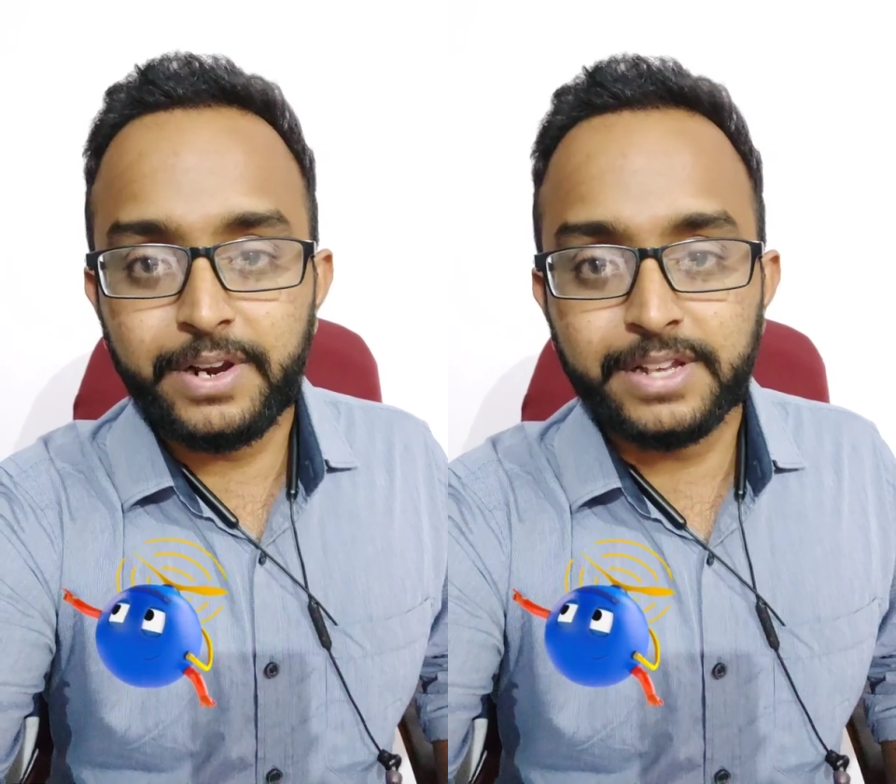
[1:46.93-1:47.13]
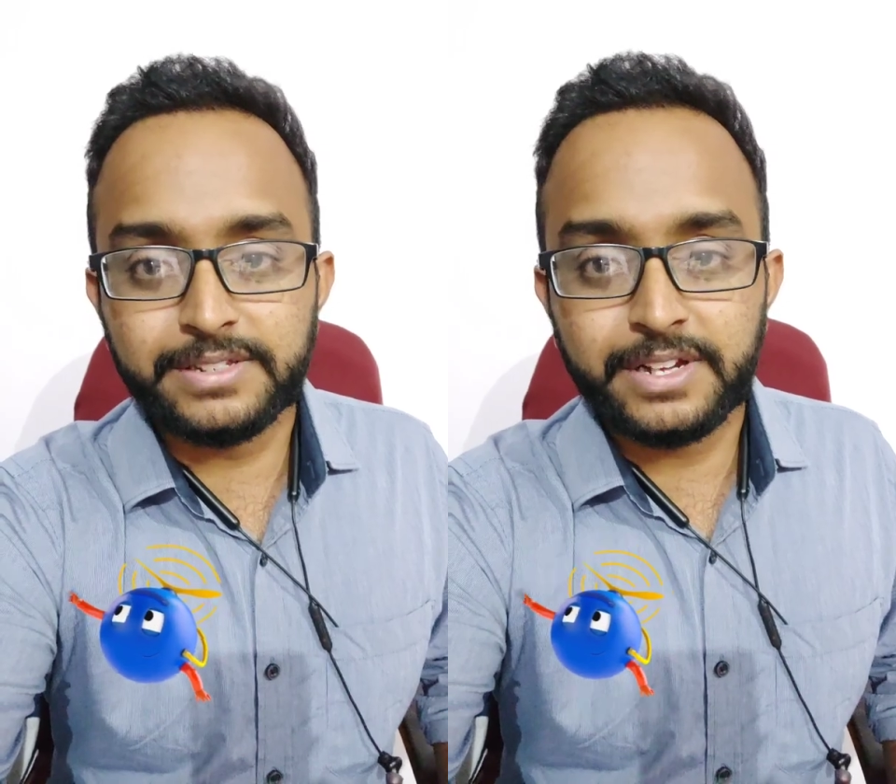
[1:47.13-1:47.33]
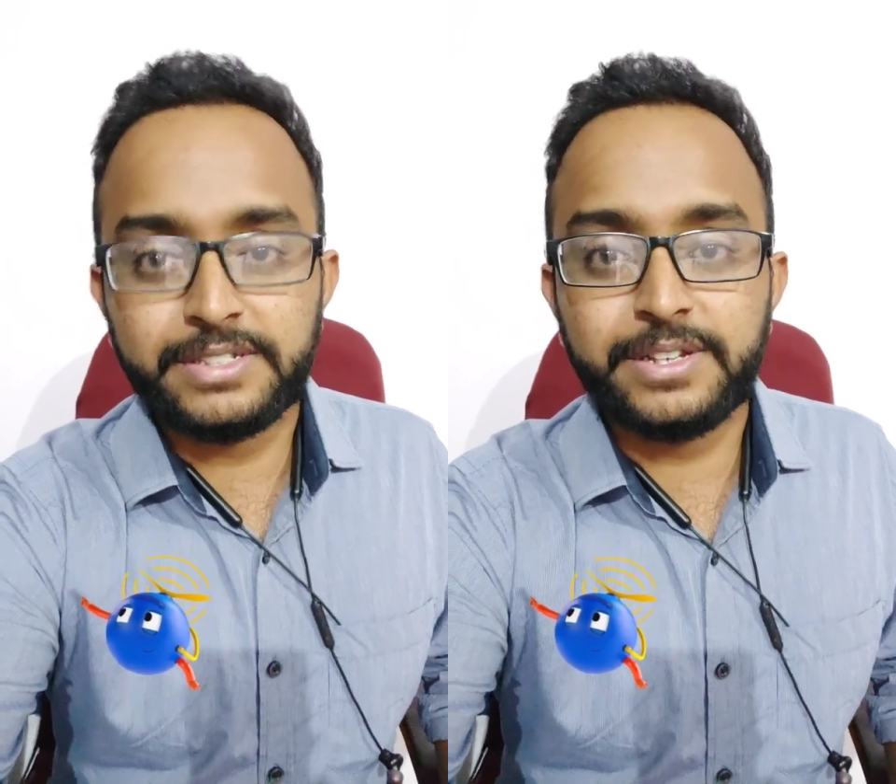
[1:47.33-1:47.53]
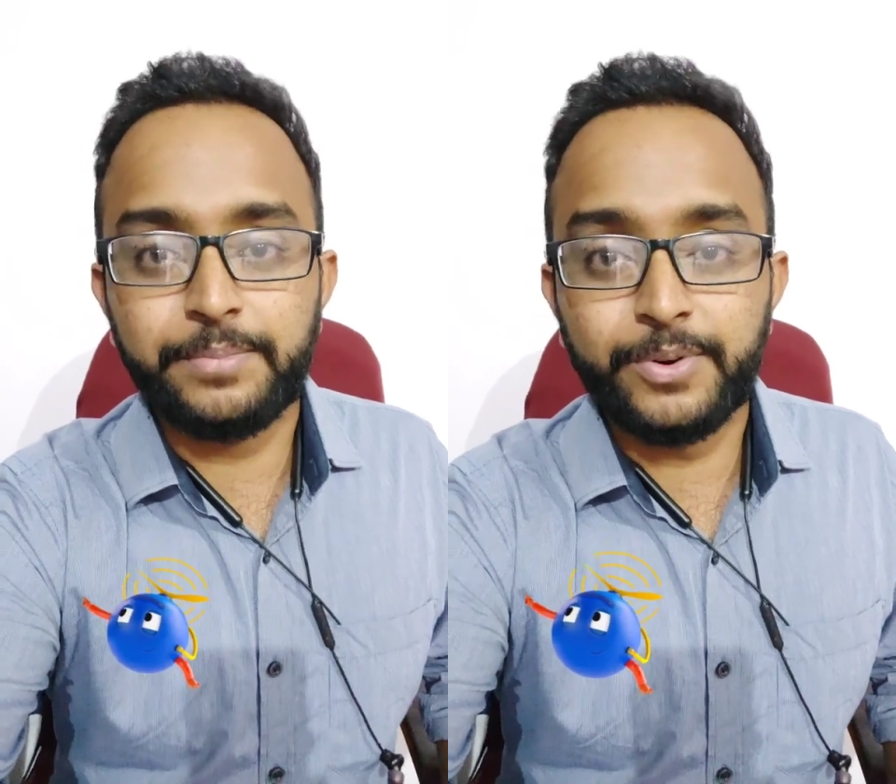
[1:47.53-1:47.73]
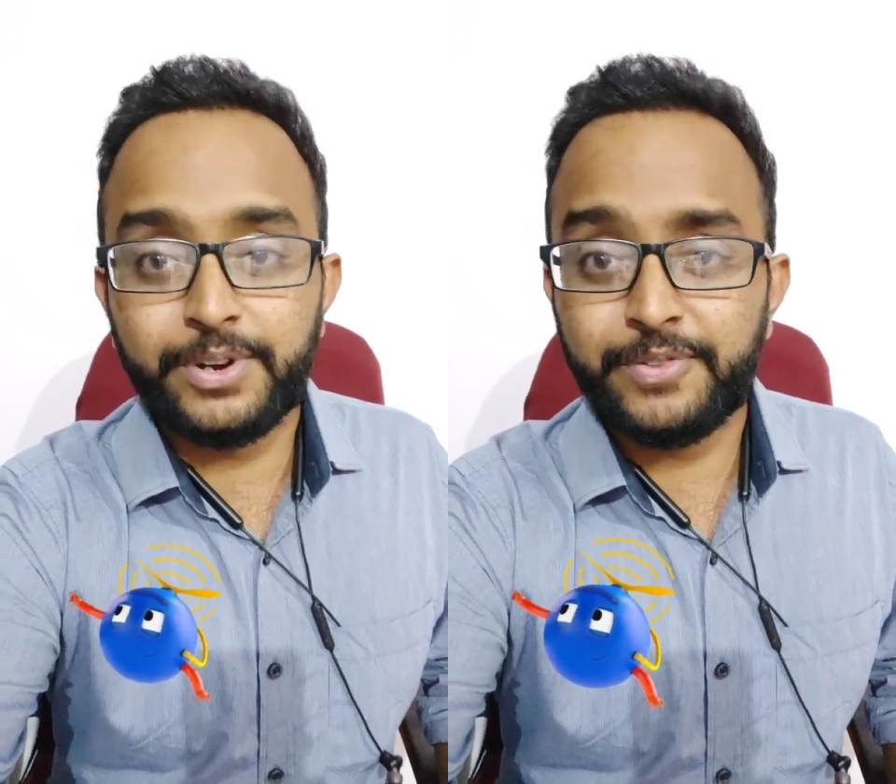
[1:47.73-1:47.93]
building such
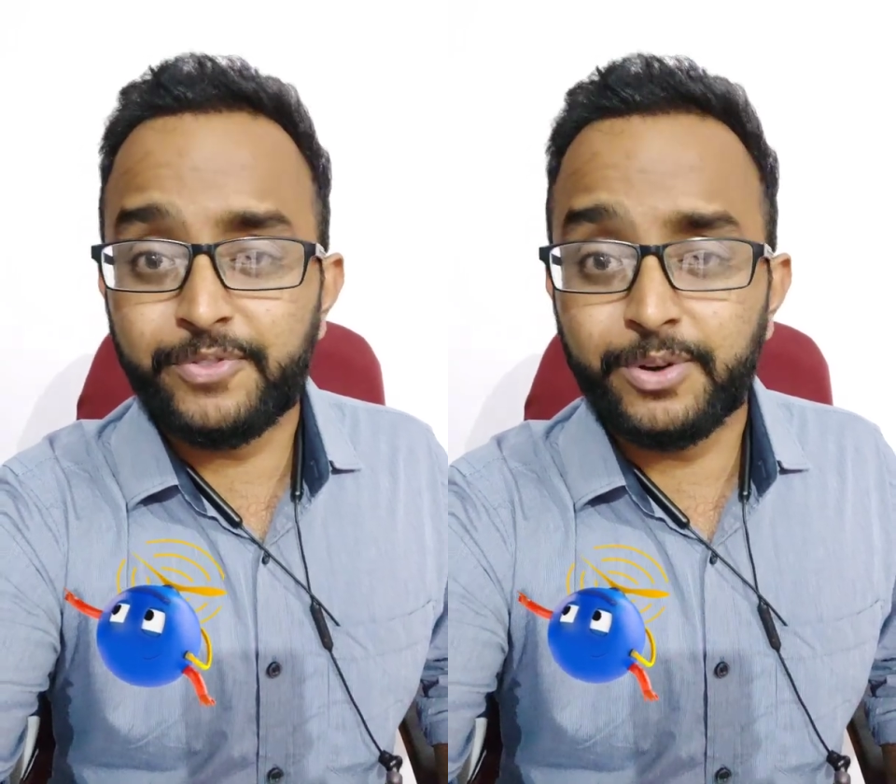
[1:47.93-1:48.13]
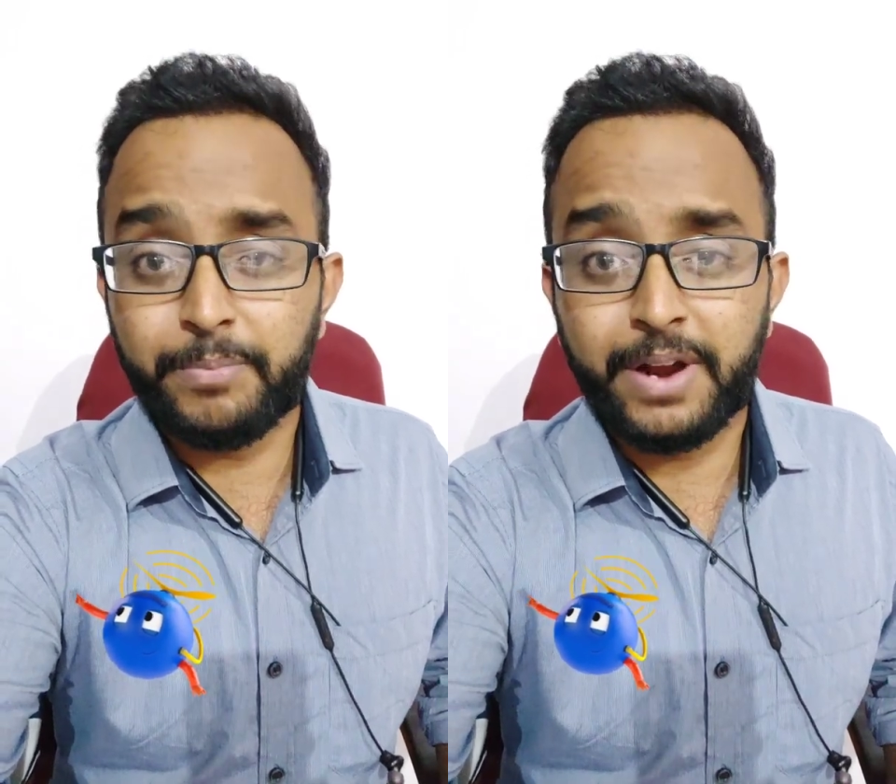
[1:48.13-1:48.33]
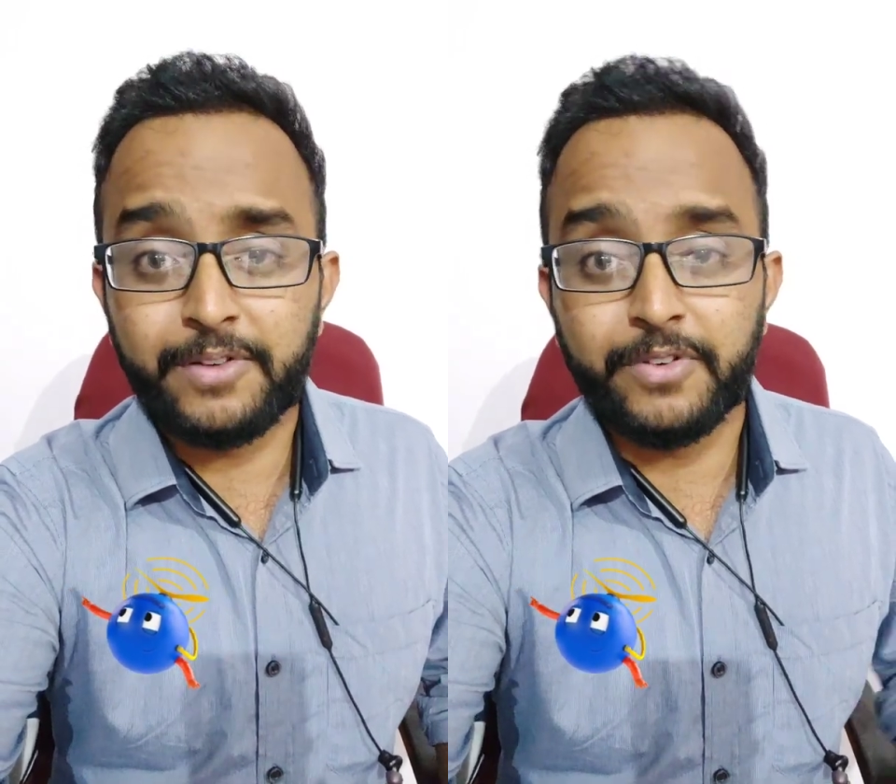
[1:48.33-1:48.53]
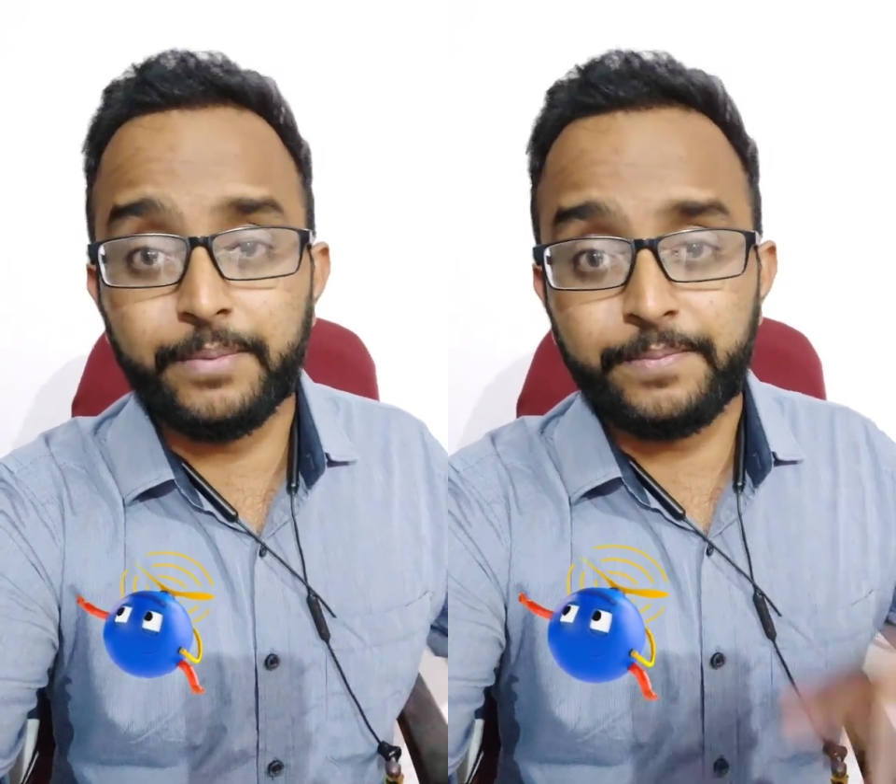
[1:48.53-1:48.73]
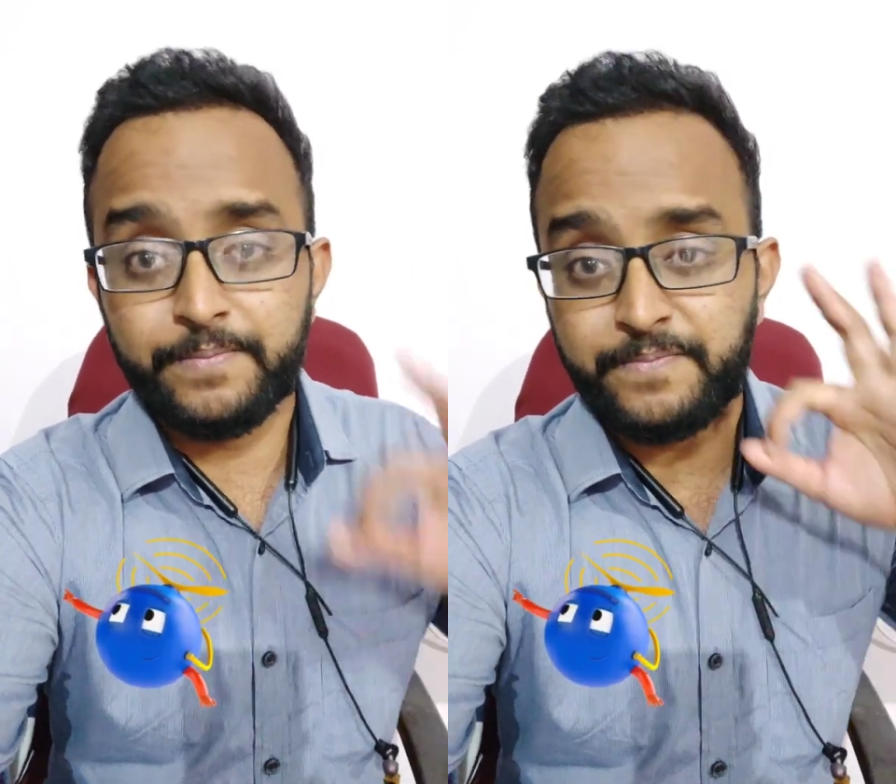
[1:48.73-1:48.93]
a beautiful platform.